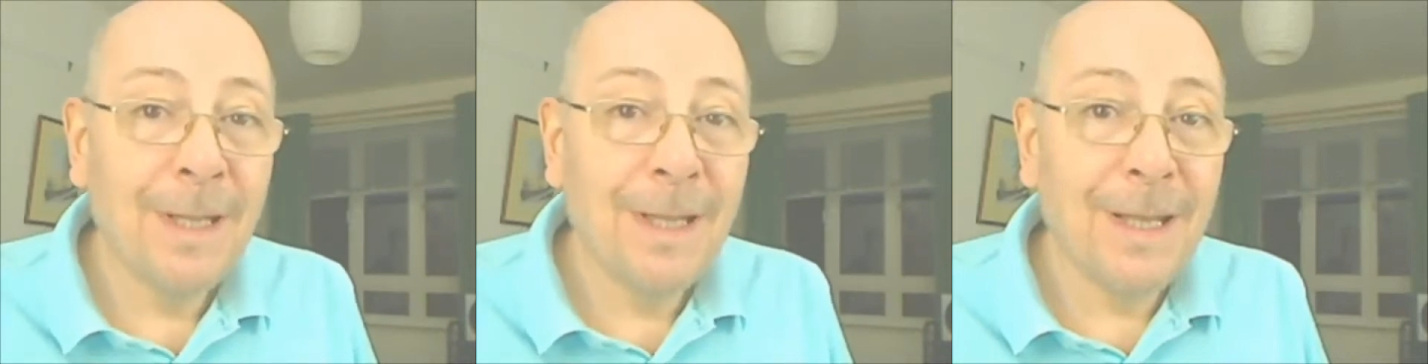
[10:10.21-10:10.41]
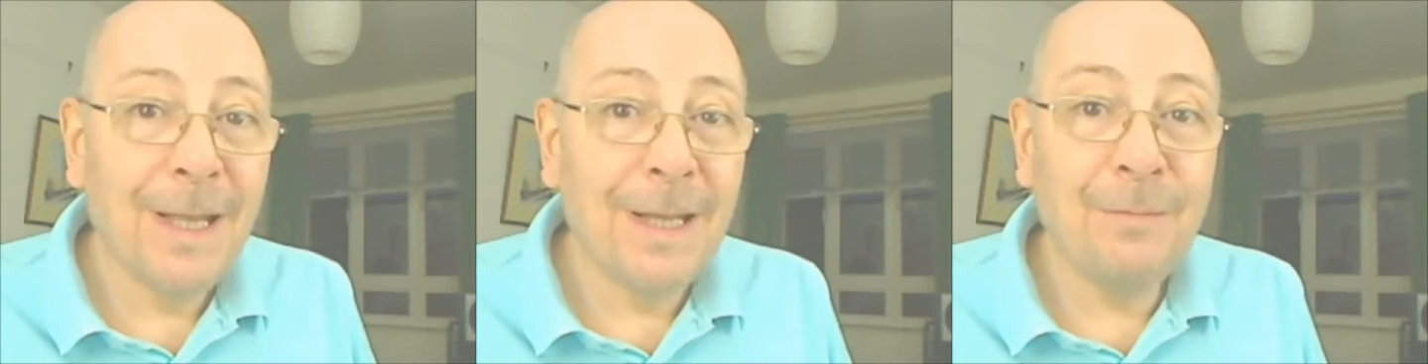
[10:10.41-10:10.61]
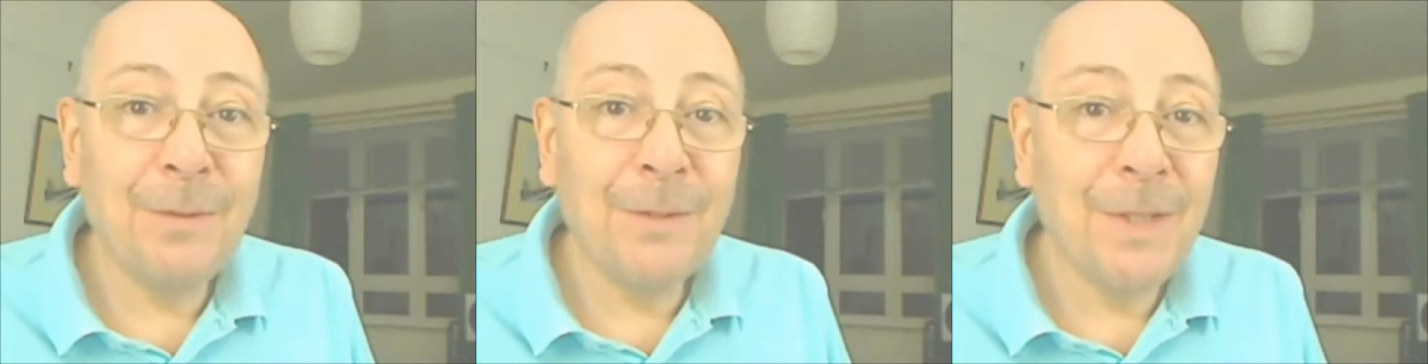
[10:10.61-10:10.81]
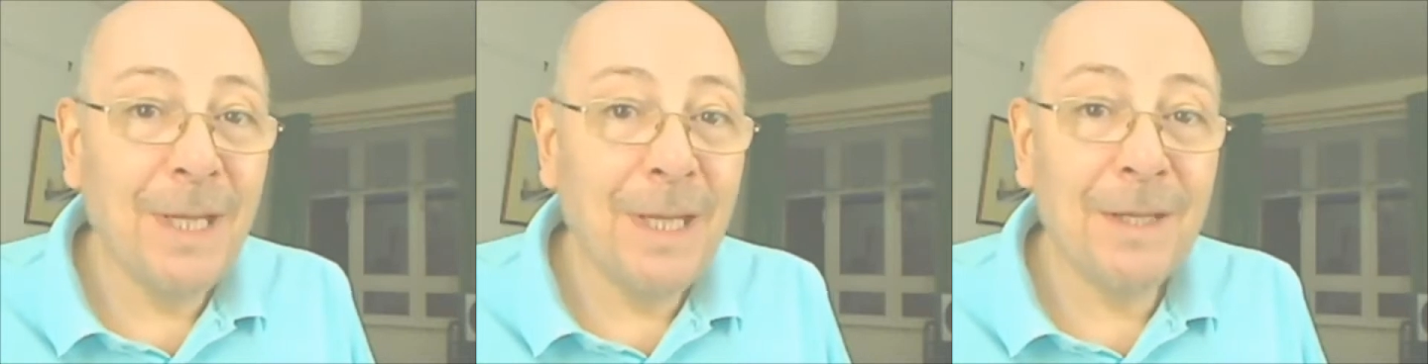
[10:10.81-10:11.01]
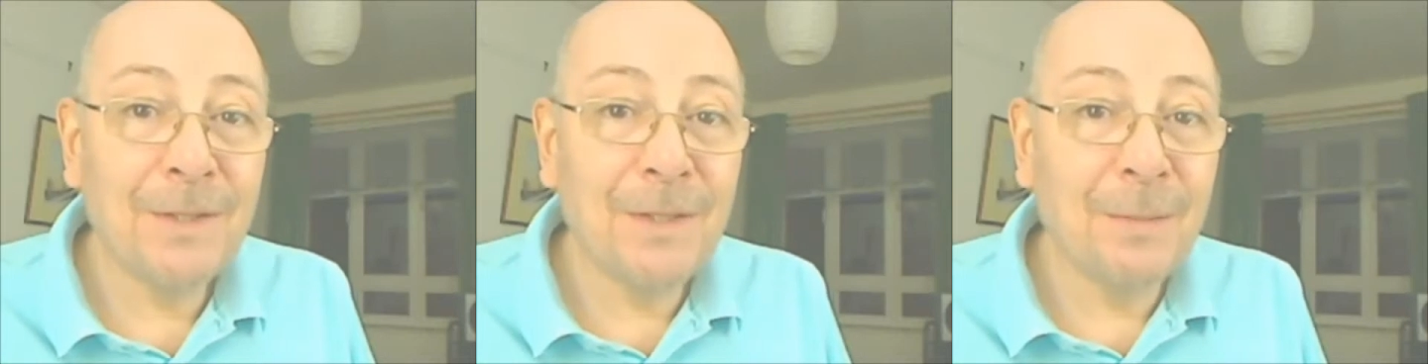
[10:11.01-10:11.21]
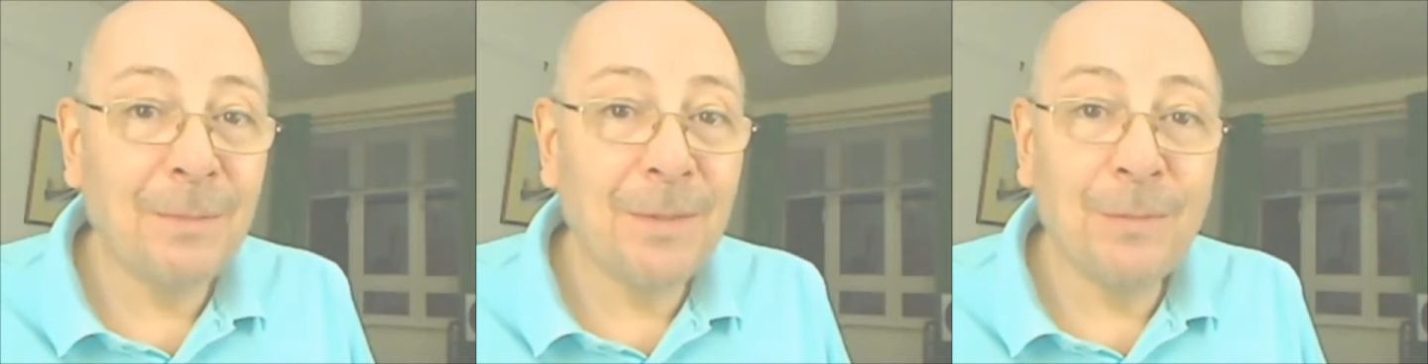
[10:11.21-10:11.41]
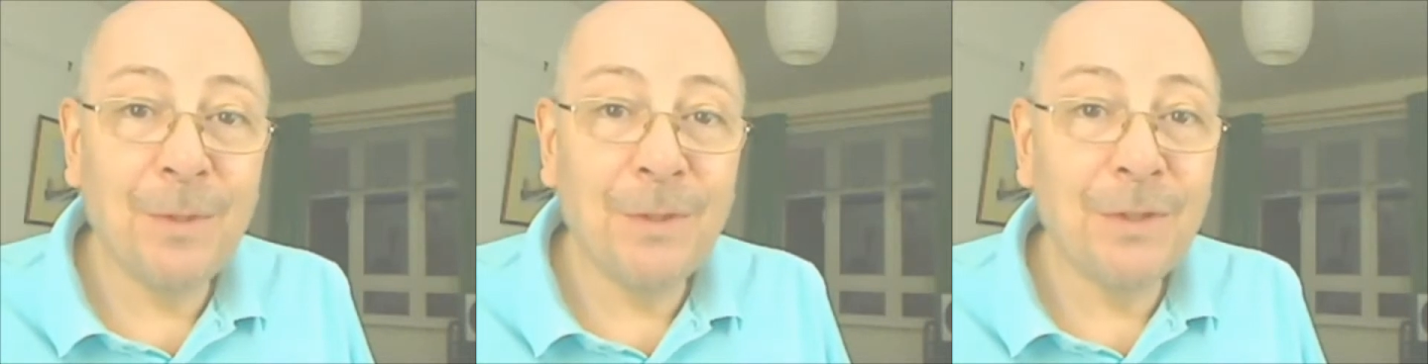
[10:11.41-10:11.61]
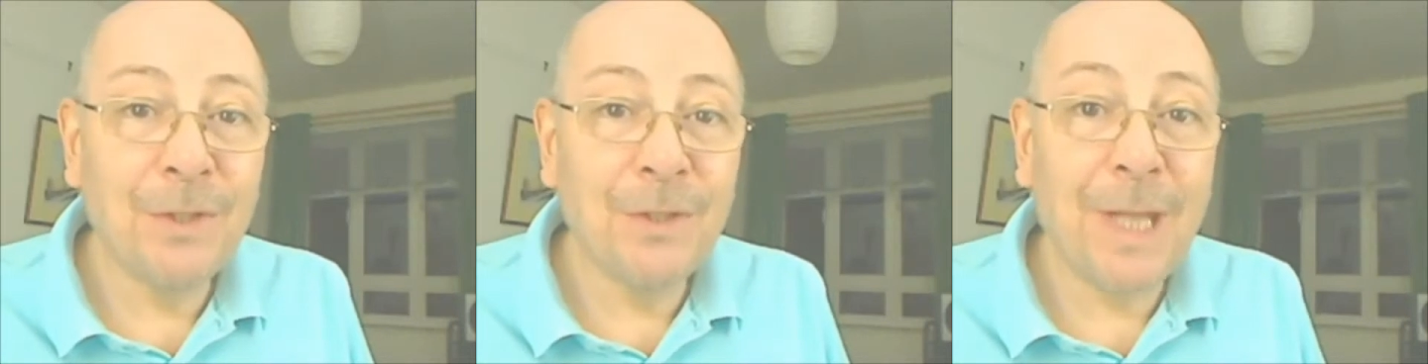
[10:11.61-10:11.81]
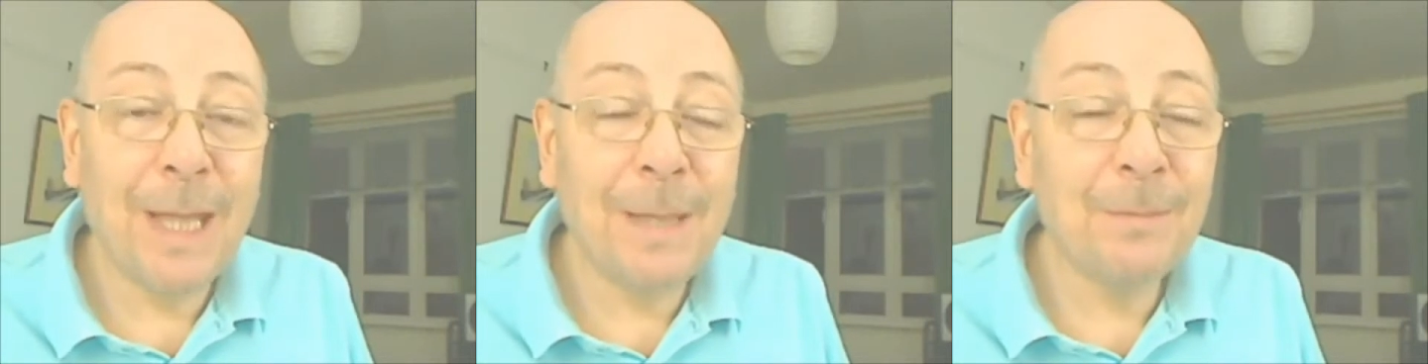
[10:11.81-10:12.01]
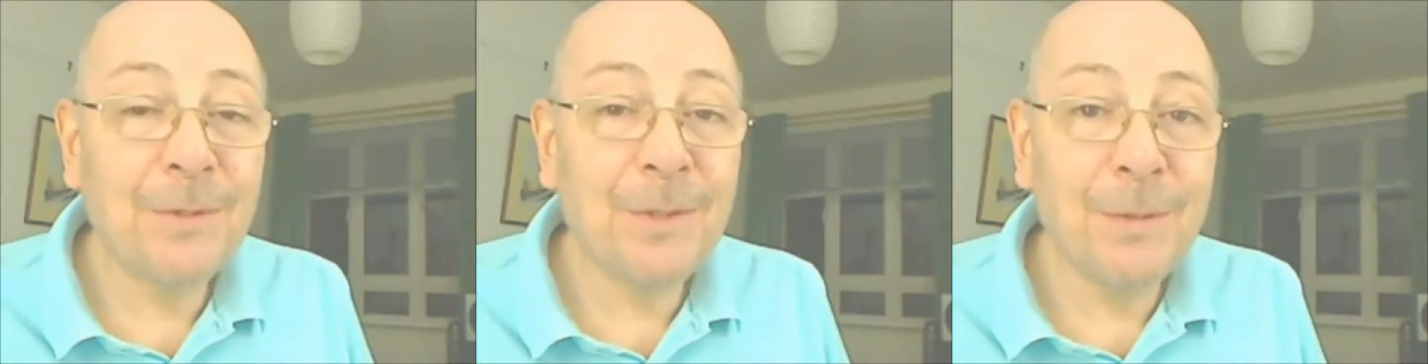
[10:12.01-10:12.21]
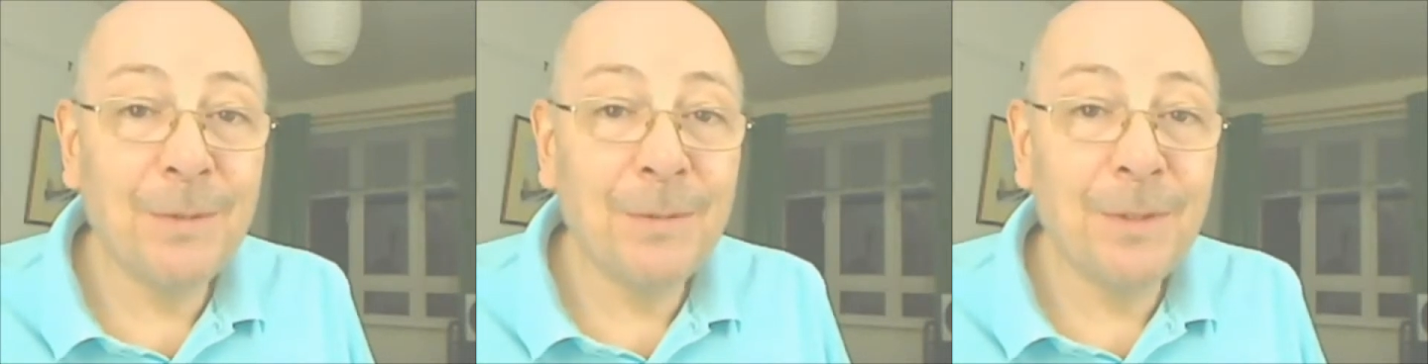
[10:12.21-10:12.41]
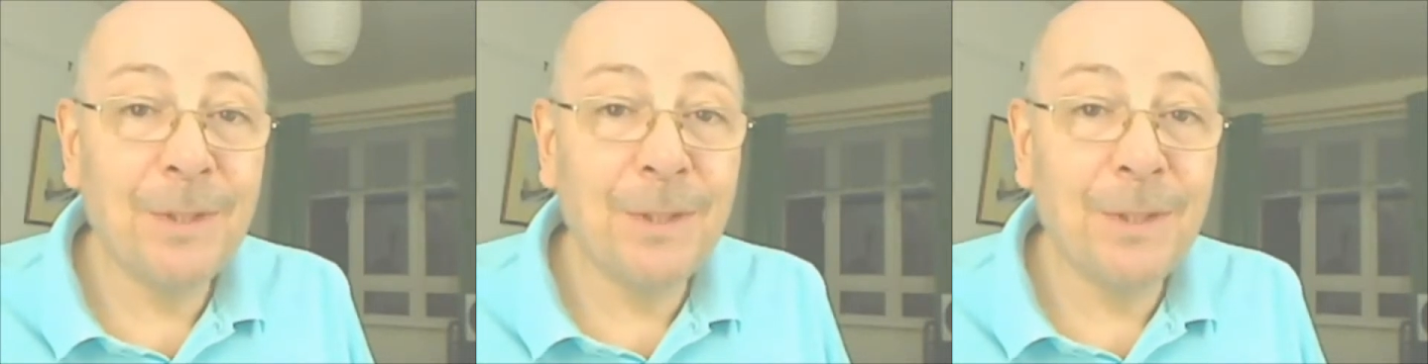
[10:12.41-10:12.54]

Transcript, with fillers: And if we hear something which is absolutely